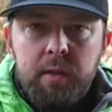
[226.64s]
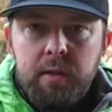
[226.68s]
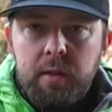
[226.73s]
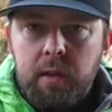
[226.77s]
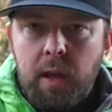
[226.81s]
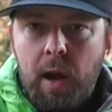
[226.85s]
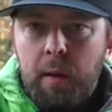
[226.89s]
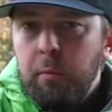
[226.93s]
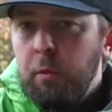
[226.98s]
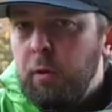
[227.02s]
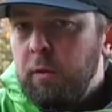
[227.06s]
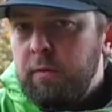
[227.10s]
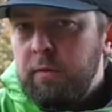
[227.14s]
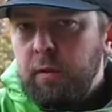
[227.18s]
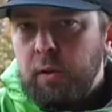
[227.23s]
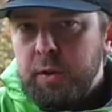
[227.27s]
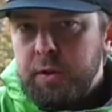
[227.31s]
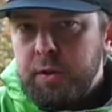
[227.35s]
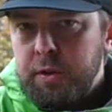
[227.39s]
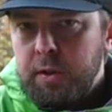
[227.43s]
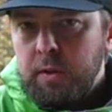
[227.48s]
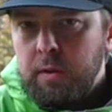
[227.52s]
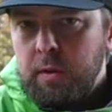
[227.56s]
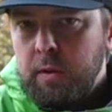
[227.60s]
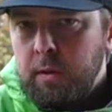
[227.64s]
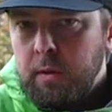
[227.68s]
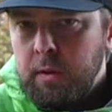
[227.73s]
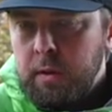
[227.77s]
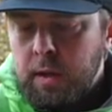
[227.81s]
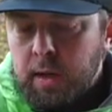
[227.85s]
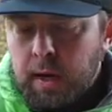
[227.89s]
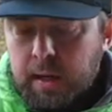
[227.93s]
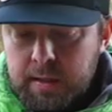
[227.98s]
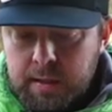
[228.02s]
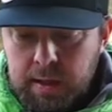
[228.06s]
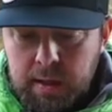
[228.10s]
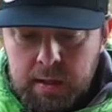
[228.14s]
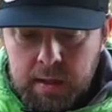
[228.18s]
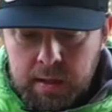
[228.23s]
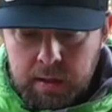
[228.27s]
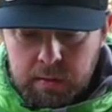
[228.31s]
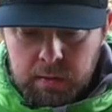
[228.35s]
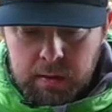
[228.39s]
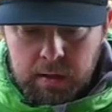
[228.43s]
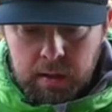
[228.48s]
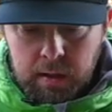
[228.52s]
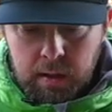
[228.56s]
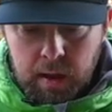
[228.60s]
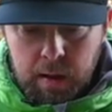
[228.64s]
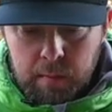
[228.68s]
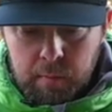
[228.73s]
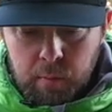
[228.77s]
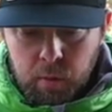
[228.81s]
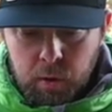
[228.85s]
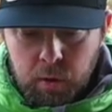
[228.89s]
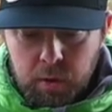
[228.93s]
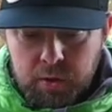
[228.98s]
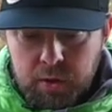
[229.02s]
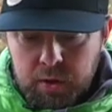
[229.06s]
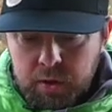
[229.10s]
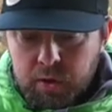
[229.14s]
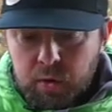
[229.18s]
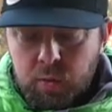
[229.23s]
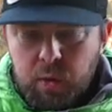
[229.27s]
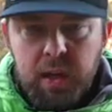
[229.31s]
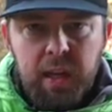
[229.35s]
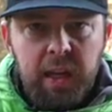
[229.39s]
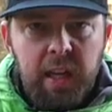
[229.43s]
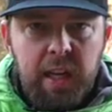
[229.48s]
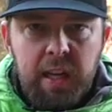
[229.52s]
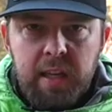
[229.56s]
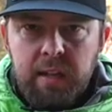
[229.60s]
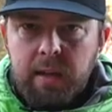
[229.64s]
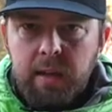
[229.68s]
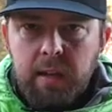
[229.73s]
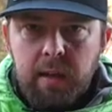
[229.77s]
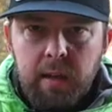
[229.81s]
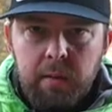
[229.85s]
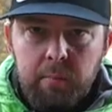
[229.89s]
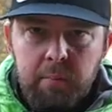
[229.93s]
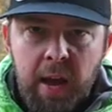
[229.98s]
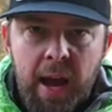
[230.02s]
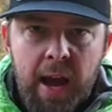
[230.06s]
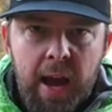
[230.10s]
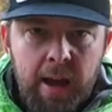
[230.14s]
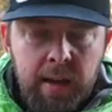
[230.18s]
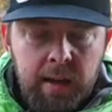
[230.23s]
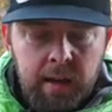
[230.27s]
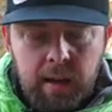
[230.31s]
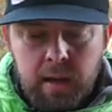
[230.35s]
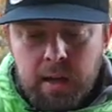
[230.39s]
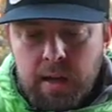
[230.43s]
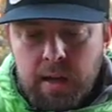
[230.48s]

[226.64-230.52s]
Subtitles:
is a lot more versatile, and I tend to use it a lot more. It's just quick and easy to pack,